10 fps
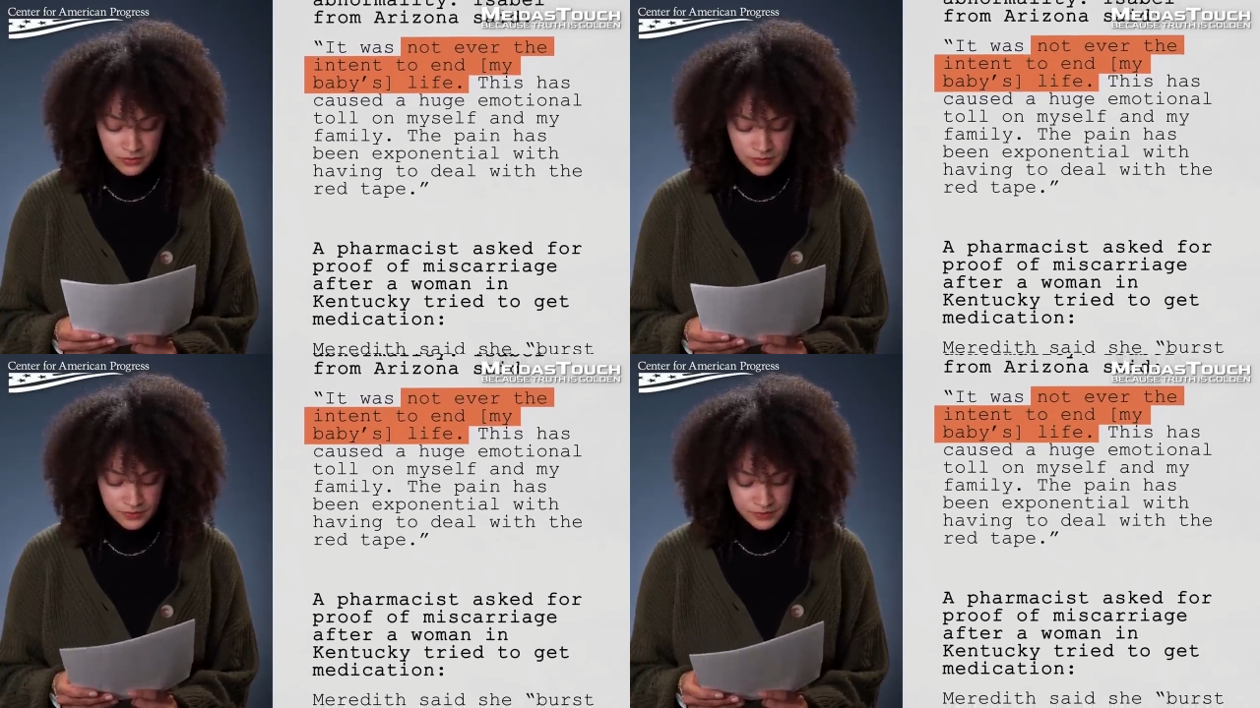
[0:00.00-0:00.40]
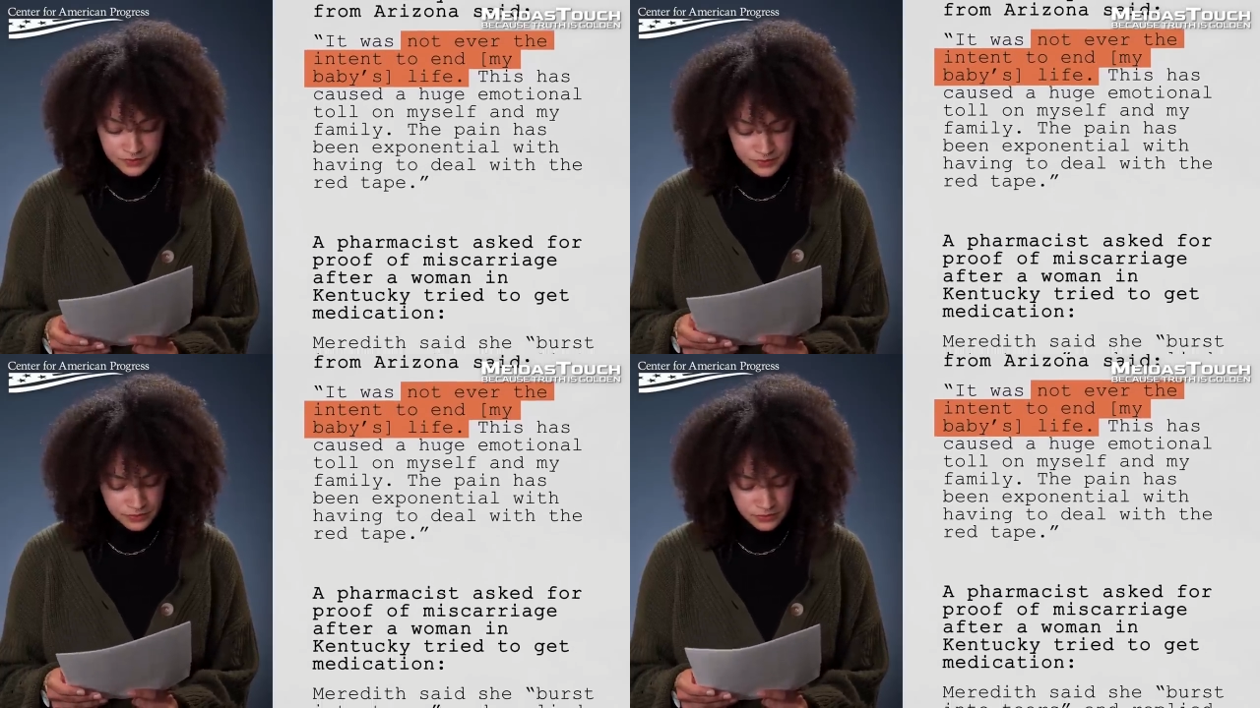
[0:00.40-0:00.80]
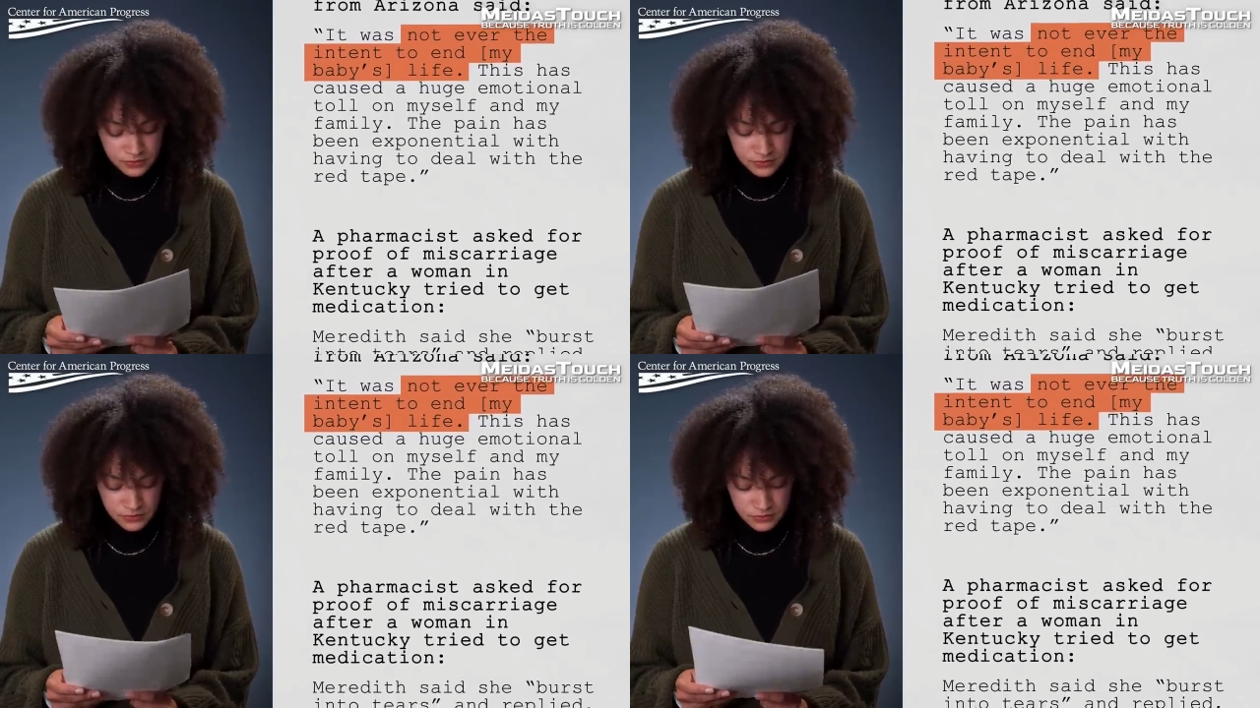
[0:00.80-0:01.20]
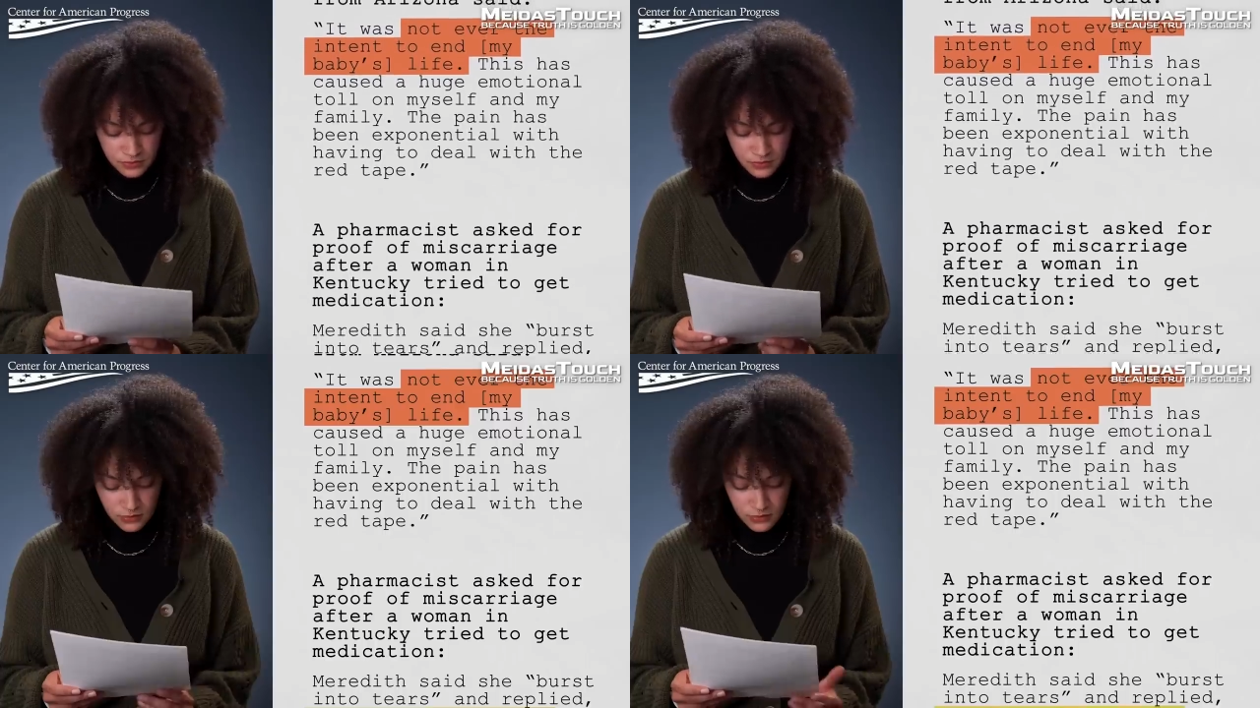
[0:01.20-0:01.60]

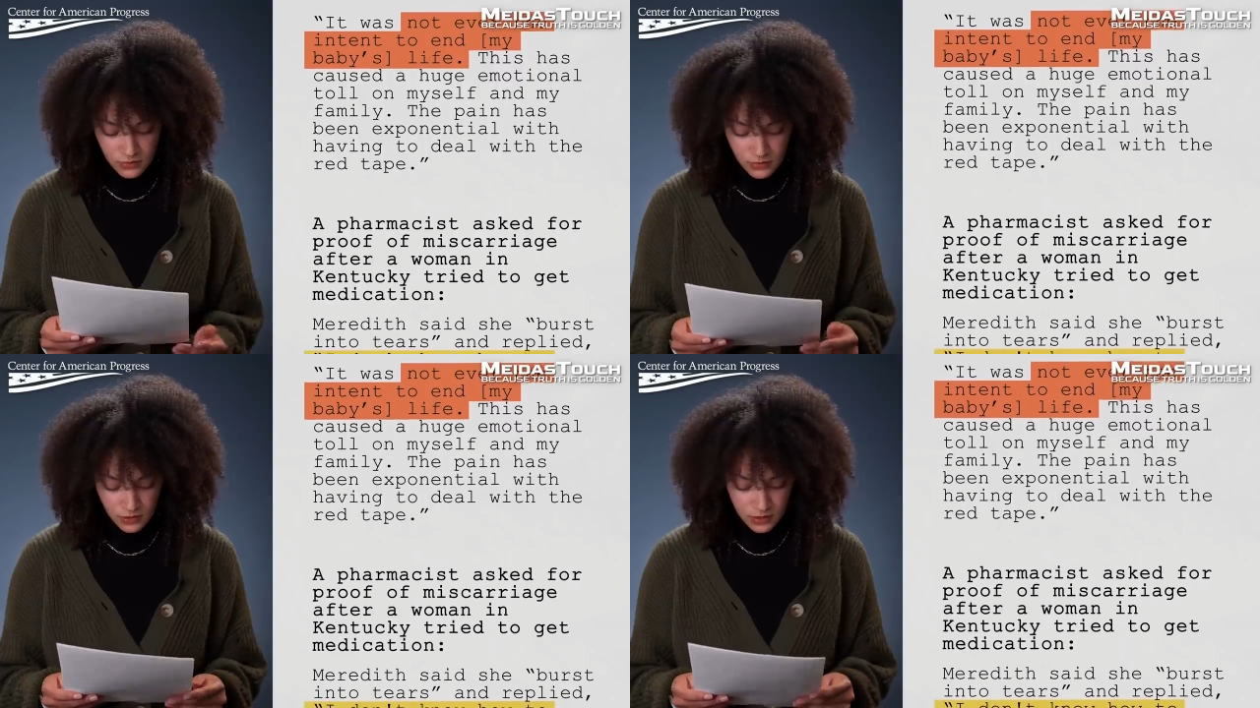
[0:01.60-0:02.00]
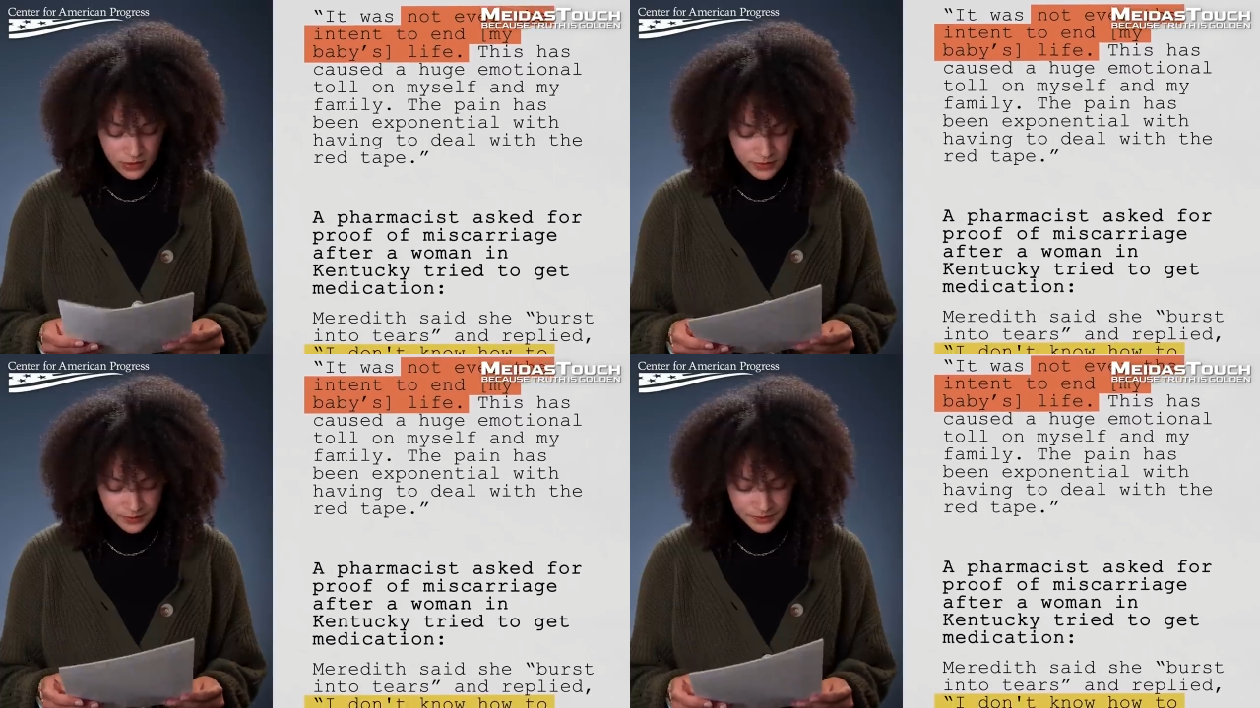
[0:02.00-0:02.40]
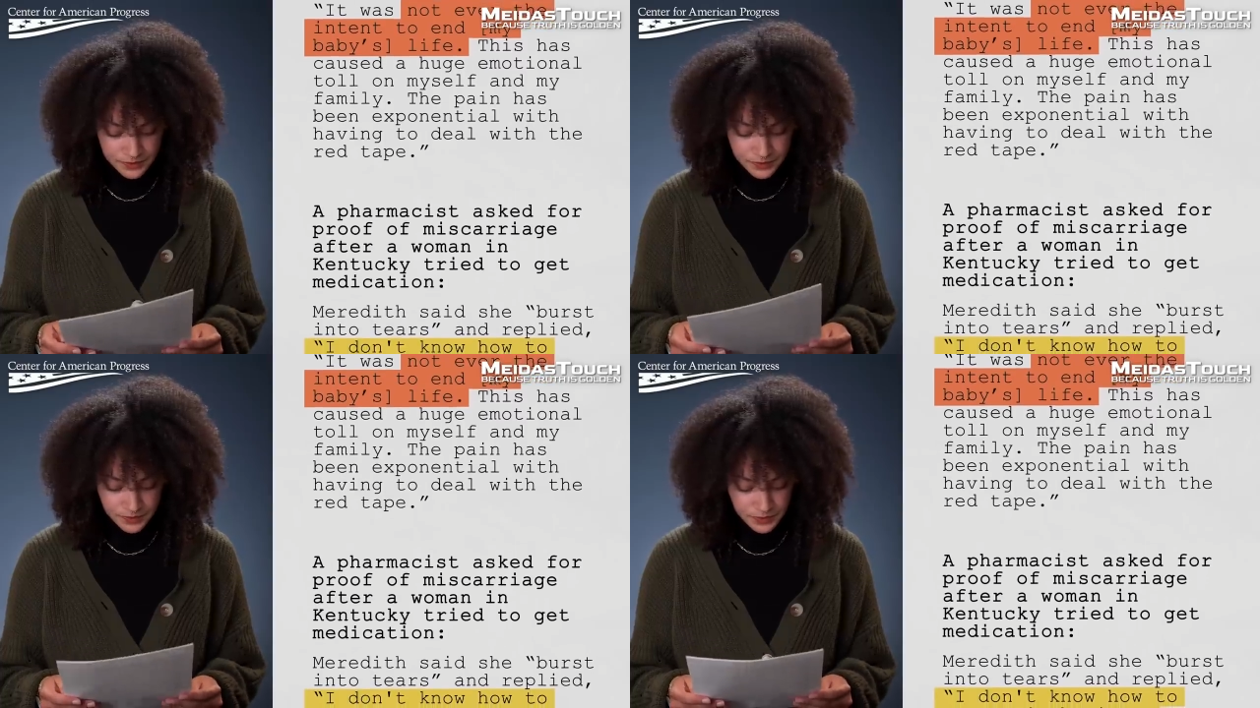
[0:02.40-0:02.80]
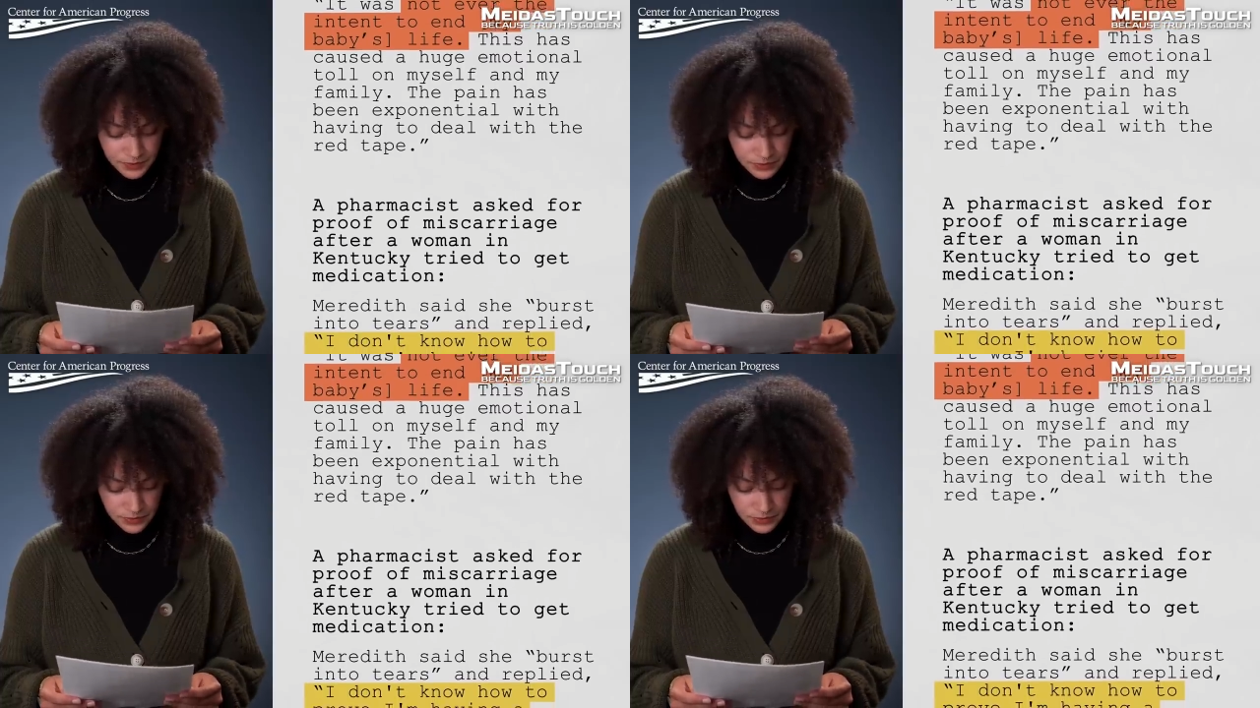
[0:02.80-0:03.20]

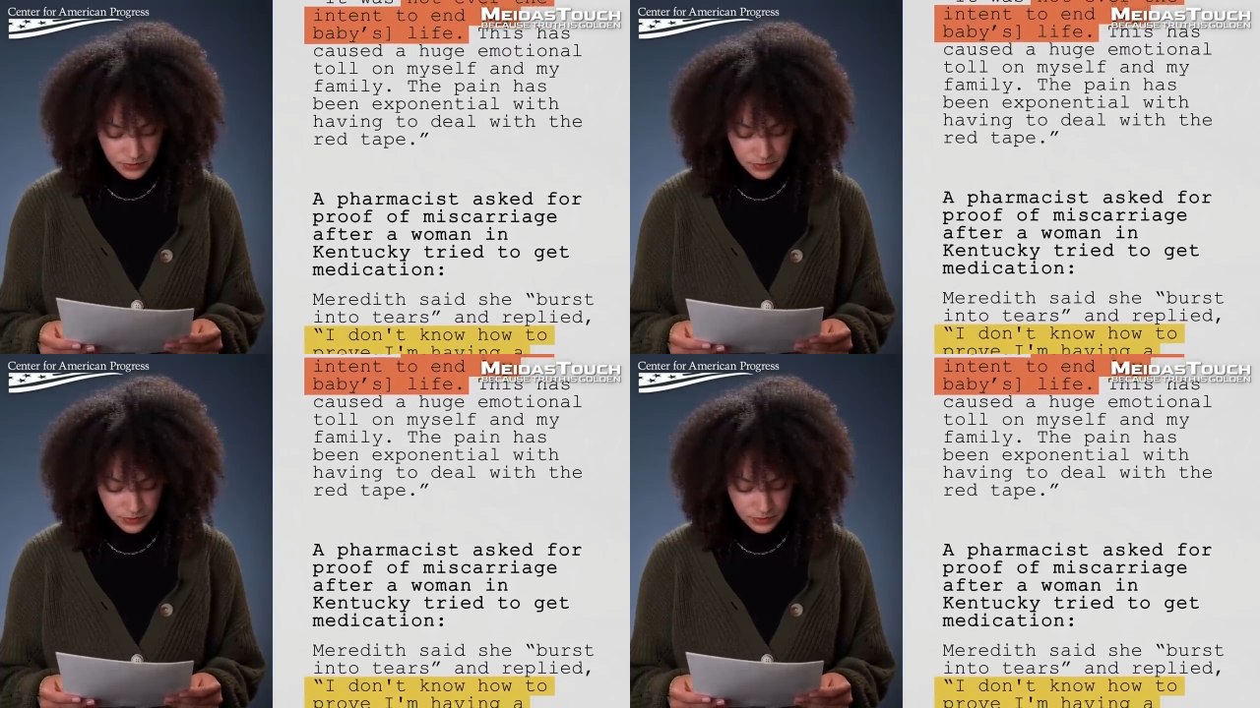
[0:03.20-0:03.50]
(no one is talking)